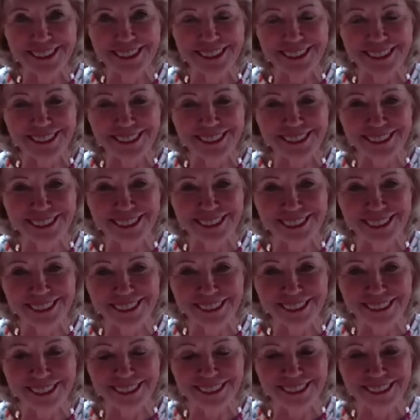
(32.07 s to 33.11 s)

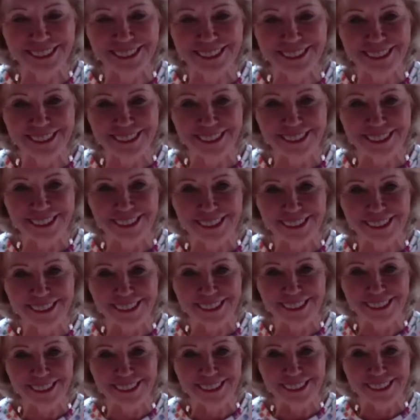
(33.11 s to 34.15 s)

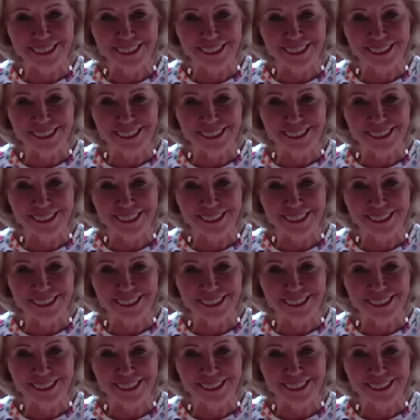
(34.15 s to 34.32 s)
[no speech]